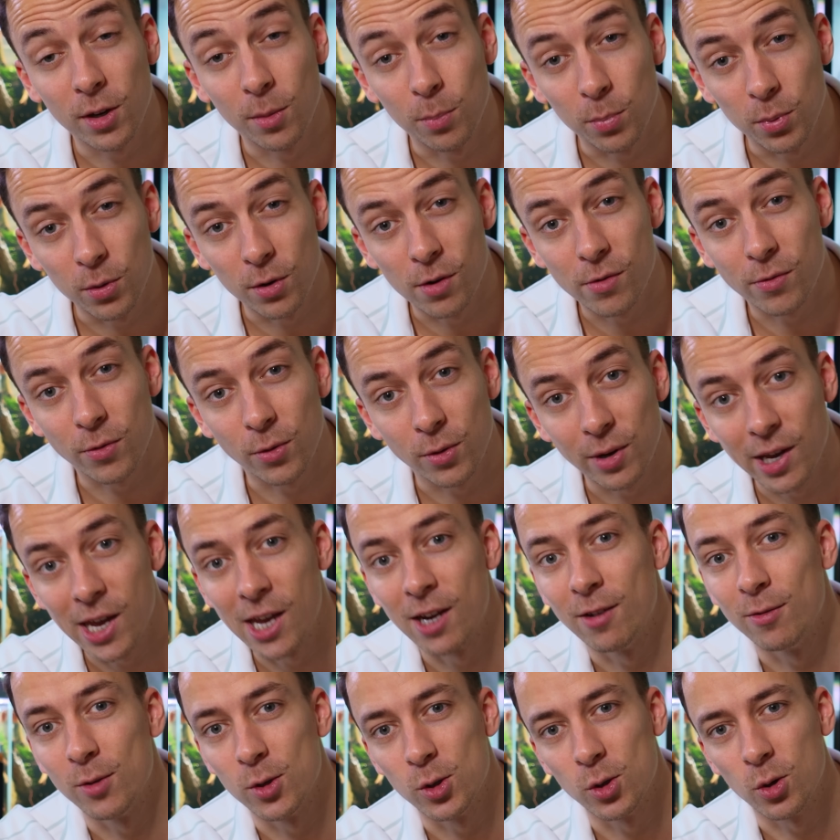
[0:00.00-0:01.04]
a beautiful
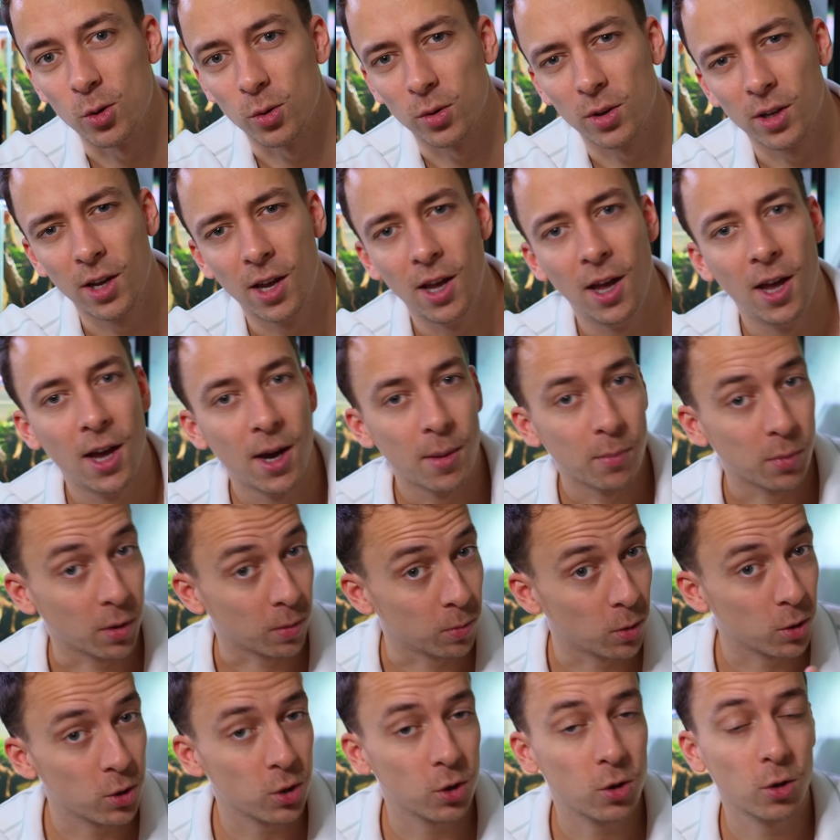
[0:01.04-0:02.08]
end result. But I'm
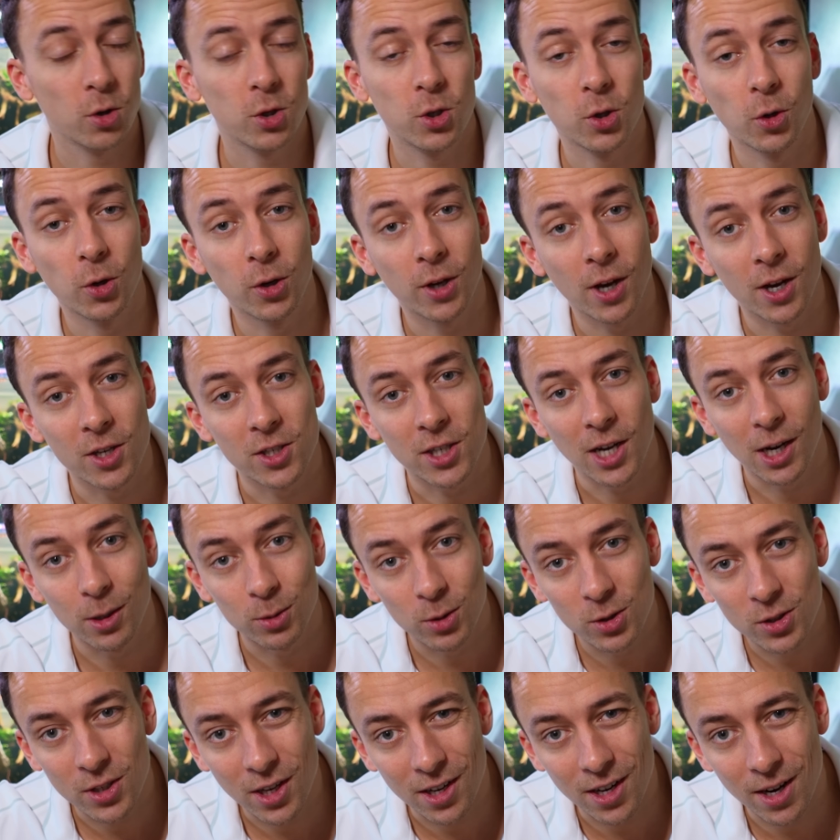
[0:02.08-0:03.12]
not just going to show you guys how to
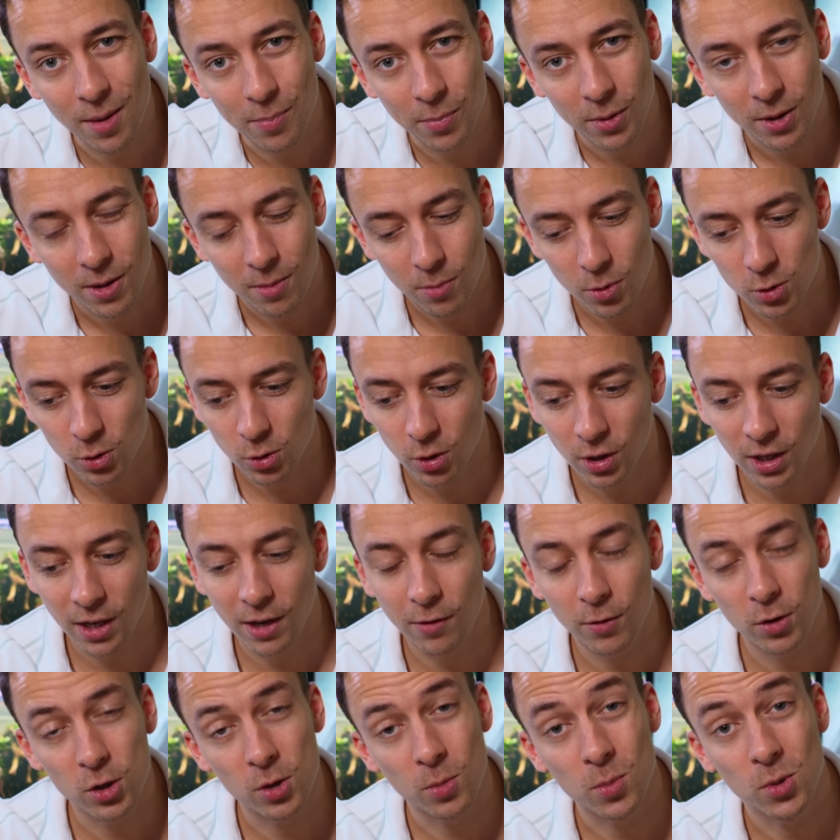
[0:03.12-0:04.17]
set it up, I'm also going to
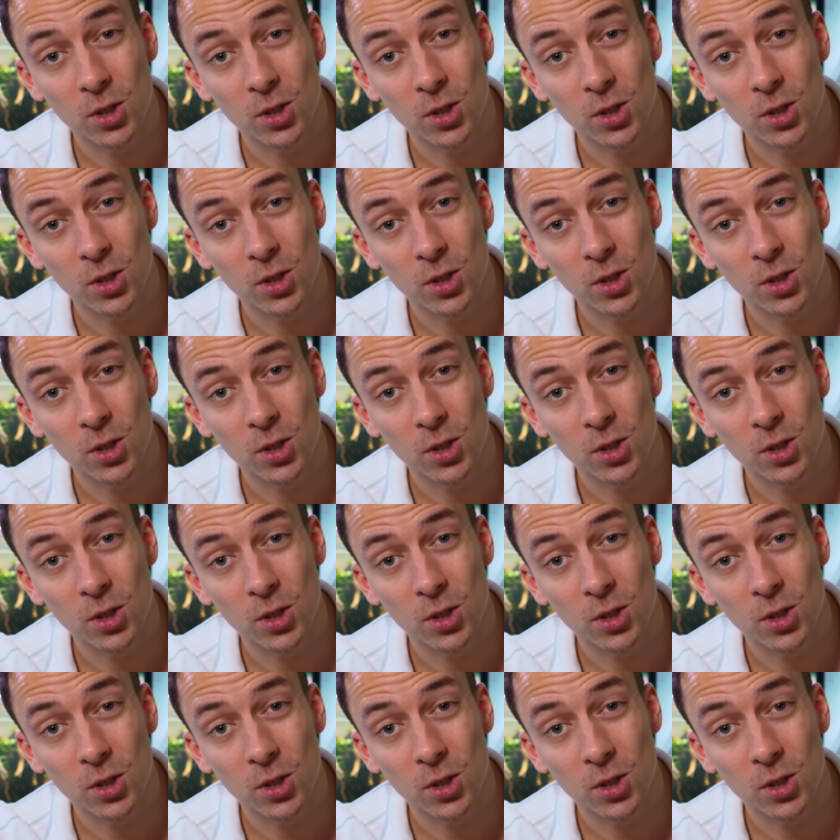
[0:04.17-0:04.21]
give you some